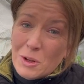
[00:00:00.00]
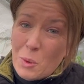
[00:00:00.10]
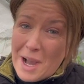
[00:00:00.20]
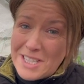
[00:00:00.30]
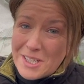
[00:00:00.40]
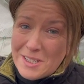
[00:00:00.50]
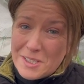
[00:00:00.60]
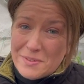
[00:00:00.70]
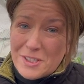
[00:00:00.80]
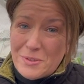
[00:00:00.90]
quite a
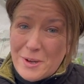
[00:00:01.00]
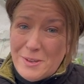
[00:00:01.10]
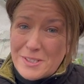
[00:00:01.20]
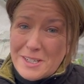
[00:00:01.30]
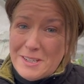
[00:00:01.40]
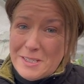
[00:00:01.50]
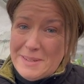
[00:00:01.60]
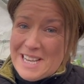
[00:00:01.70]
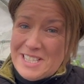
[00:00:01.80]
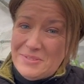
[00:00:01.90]
lot of us growers are going to
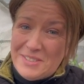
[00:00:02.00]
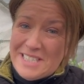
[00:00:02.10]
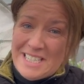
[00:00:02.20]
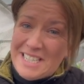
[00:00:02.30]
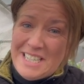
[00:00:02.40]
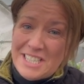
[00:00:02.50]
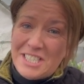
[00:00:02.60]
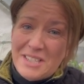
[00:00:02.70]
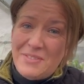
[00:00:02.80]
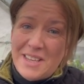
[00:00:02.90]
be getting really
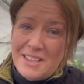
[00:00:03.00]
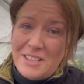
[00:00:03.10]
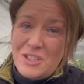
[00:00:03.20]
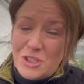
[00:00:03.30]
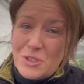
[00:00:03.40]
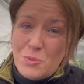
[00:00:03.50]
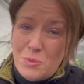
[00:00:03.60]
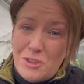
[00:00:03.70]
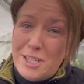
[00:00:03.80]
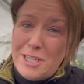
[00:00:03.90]
itchy fingers, just
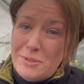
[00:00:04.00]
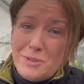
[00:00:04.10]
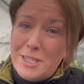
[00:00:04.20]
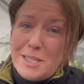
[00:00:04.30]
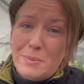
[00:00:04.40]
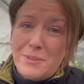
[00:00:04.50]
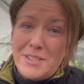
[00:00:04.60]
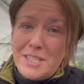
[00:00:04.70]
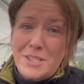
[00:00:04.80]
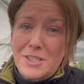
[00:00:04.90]
really
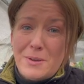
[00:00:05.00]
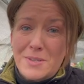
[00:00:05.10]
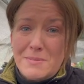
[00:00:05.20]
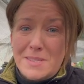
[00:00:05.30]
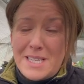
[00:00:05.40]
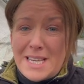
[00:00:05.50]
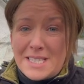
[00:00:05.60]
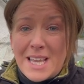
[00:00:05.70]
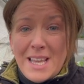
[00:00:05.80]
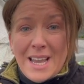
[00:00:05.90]
wanting to sow some
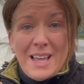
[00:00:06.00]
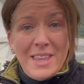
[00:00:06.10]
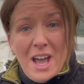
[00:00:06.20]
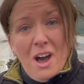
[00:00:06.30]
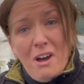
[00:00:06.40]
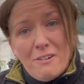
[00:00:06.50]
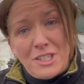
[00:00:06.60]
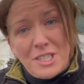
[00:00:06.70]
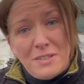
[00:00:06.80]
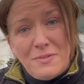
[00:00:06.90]
seeds. And there are
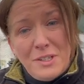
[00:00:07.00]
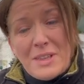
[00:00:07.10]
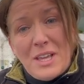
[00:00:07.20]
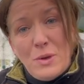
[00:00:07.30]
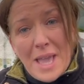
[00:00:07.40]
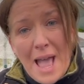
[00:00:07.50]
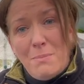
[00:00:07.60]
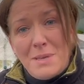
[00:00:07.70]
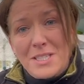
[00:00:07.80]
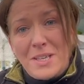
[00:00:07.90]
actually a few that you
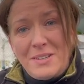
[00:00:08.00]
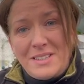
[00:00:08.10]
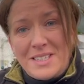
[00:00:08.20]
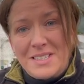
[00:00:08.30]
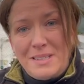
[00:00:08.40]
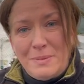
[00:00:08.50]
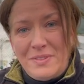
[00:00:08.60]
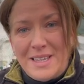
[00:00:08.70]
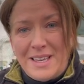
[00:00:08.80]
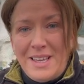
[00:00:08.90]
can be sowing at this time
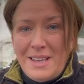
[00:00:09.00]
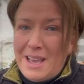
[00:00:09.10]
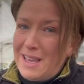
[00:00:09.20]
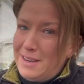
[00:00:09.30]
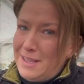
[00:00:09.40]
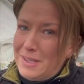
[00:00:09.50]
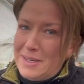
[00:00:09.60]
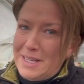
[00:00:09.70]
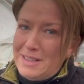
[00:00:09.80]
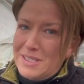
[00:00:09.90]
of year, and
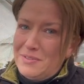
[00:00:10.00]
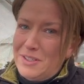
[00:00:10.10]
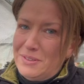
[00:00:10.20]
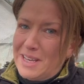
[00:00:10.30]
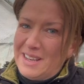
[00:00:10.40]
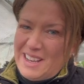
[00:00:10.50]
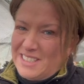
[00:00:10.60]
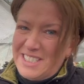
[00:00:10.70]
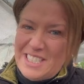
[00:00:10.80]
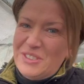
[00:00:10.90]
equally there's a few that
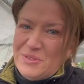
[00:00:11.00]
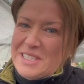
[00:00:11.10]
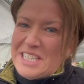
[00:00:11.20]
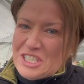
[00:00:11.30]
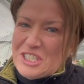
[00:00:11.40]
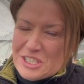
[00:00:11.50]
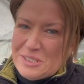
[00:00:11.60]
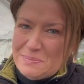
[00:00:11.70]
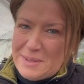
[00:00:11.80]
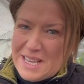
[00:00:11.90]
actually you really
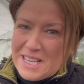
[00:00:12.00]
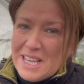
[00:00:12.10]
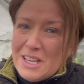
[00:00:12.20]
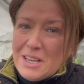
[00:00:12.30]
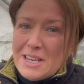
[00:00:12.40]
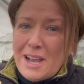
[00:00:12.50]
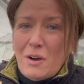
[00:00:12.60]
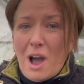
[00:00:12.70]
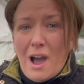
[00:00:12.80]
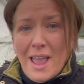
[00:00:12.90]
shouldn't be.
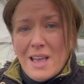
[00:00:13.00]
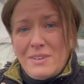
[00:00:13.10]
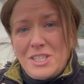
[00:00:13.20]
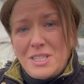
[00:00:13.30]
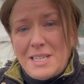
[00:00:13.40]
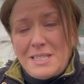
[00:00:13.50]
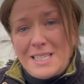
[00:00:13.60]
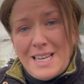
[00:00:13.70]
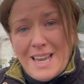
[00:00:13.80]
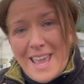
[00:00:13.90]
Now, I have actually
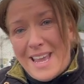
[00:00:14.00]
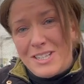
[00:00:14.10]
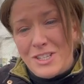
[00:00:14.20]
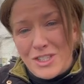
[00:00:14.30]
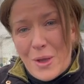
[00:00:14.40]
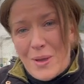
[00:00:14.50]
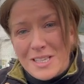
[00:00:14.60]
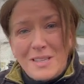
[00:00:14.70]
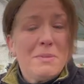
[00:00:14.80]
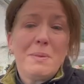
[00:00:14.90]
delayed sowing
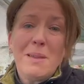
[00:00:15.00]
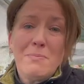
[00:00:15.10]
some of my